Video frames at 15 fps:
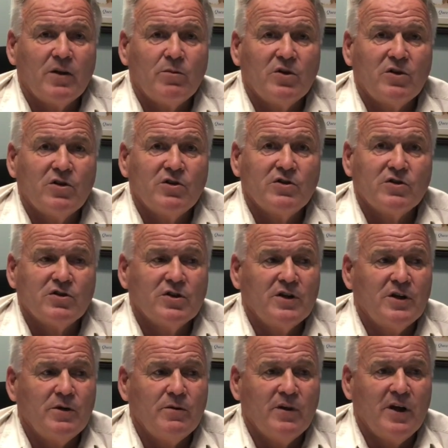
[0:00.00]
but just to
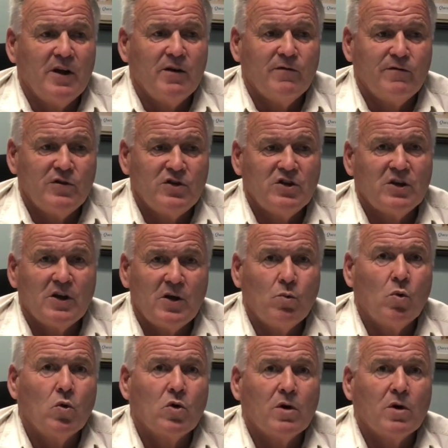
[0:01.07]
see there physically walk